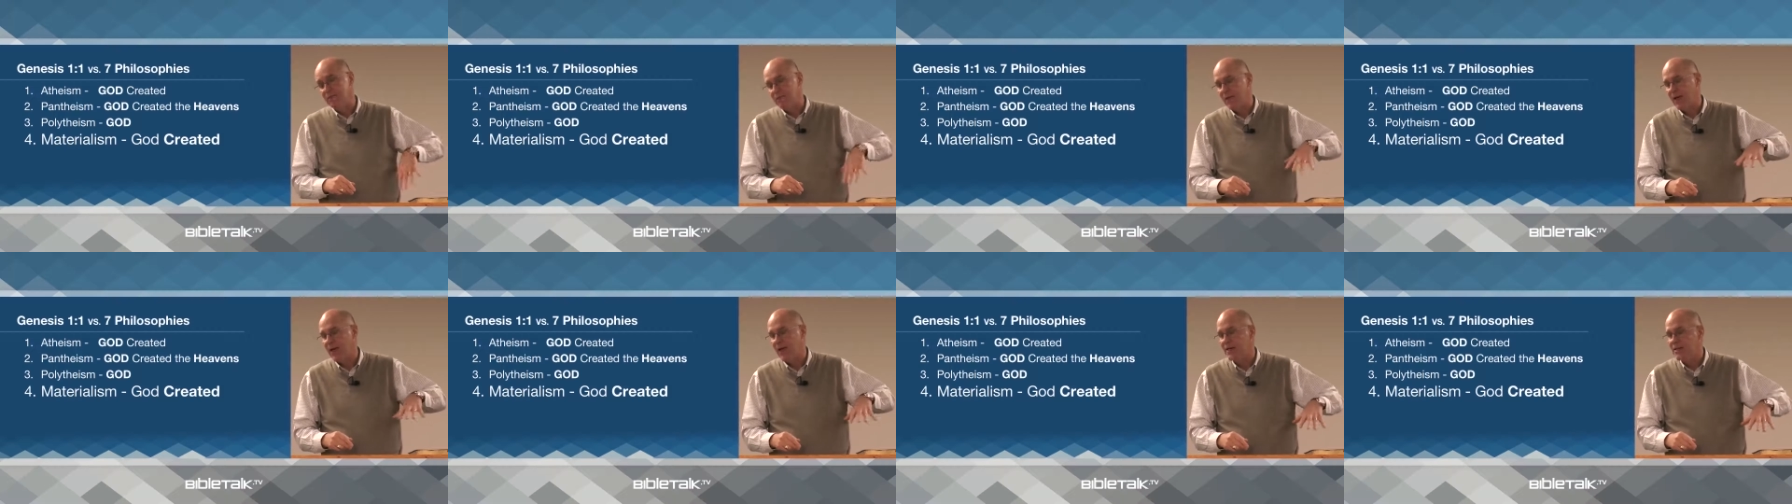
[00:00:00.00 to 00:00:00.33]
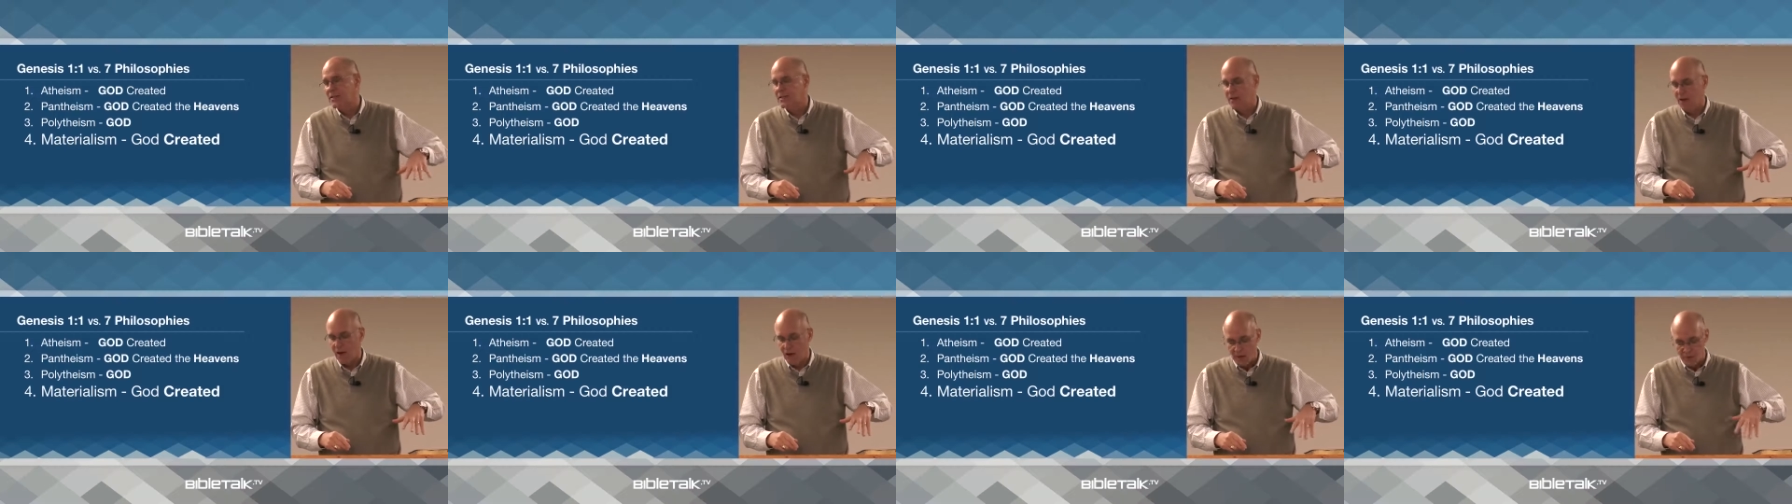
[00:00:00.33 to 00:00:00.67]

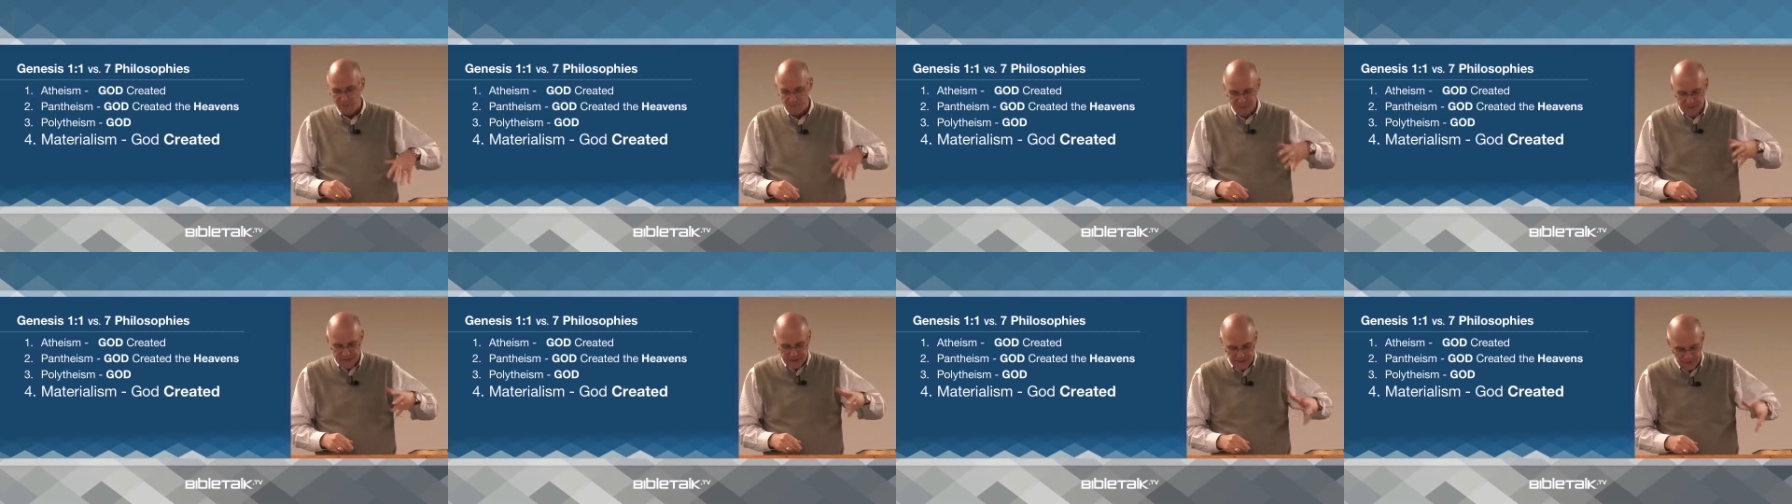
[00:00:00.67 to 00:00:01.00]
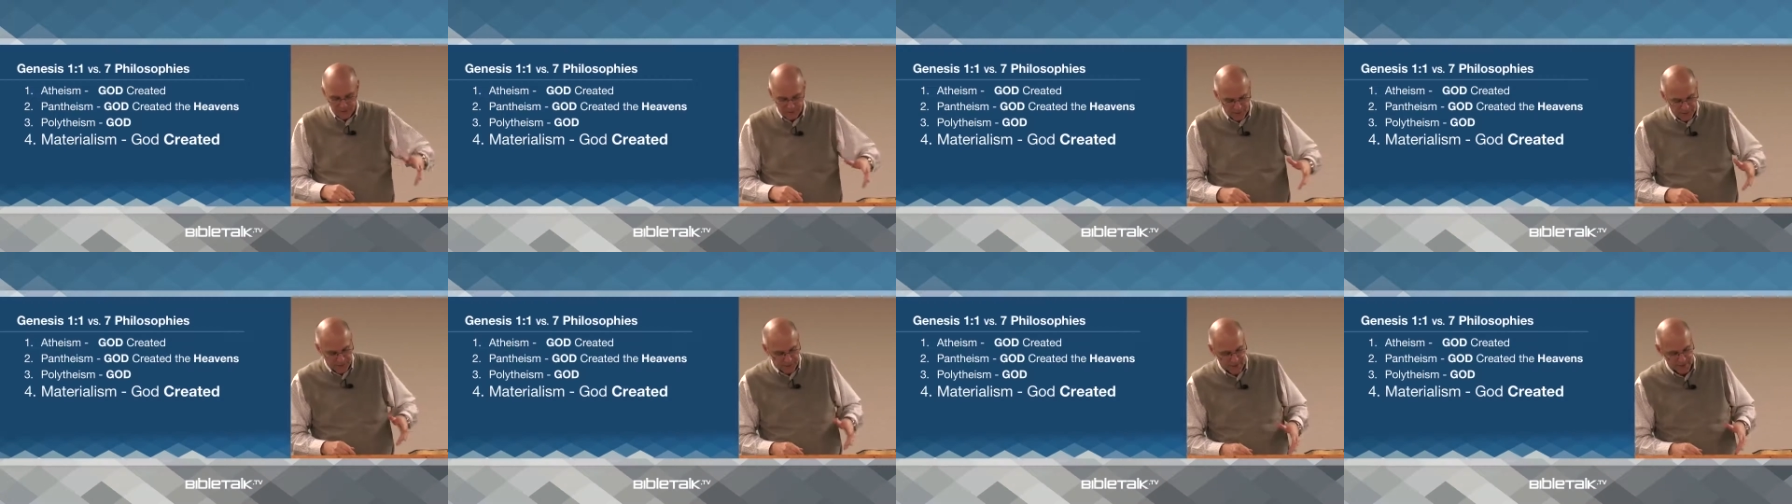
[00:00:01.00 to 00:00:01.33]
based on
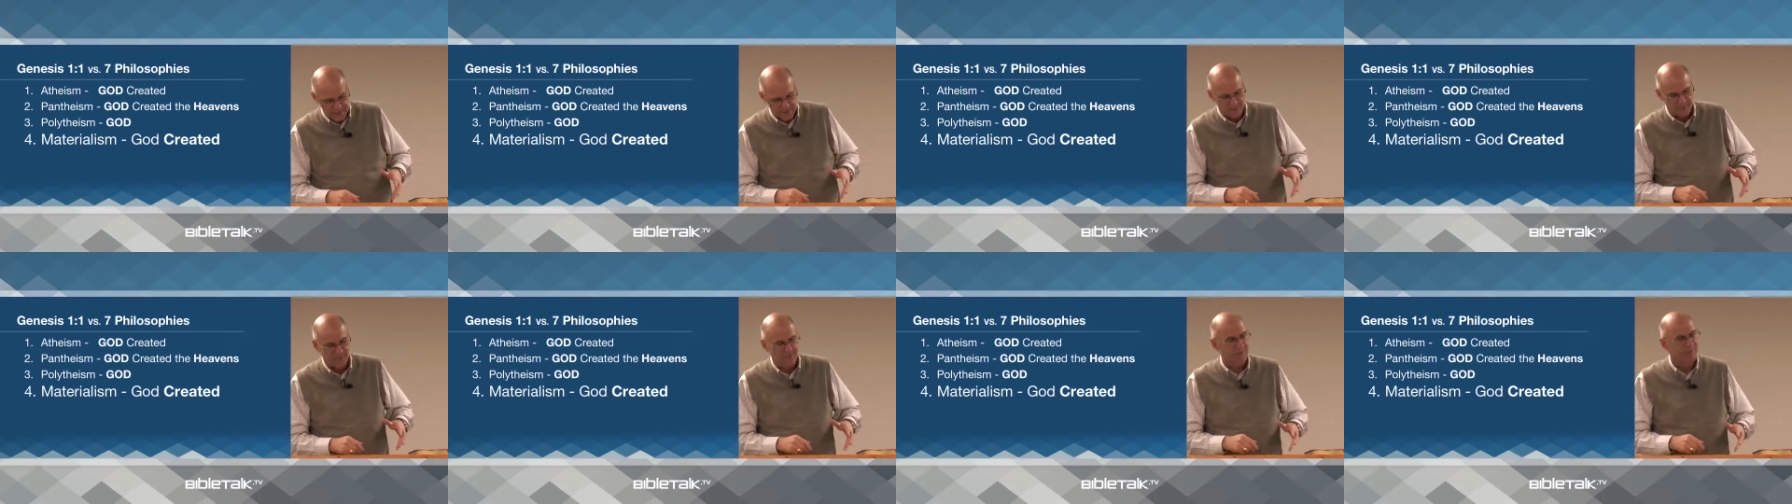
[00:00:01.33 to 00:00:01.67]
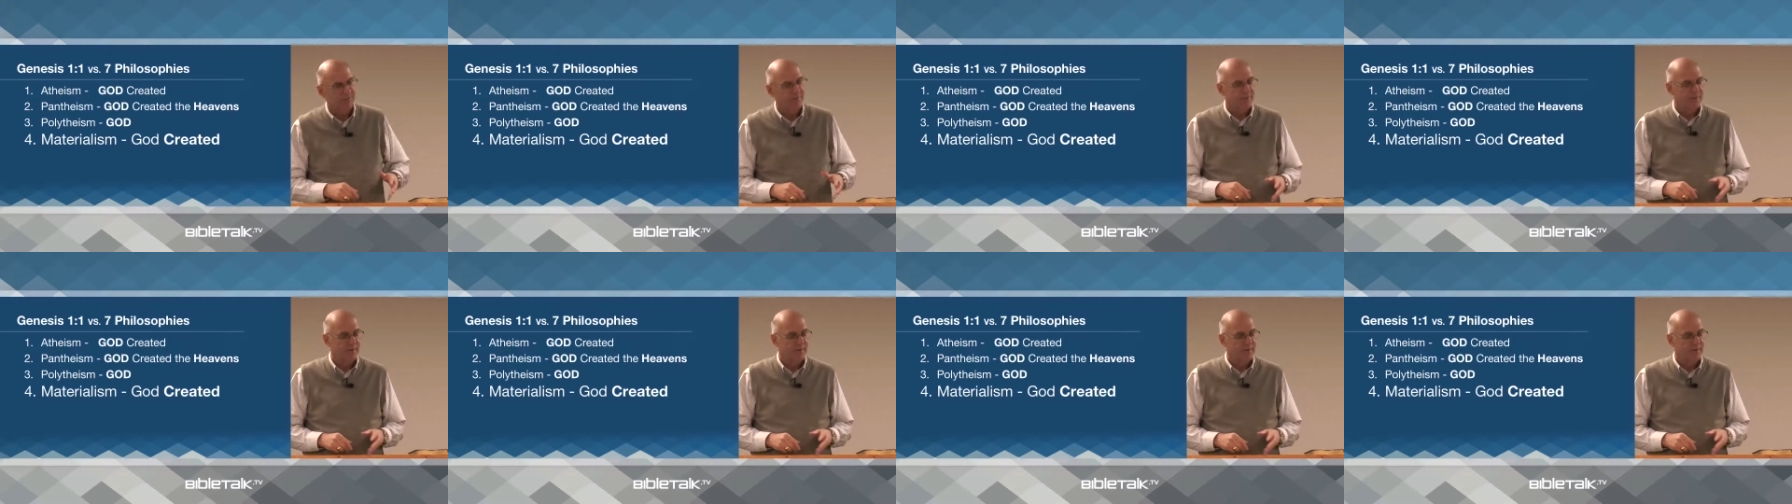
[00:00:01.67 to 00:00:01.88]
materialism,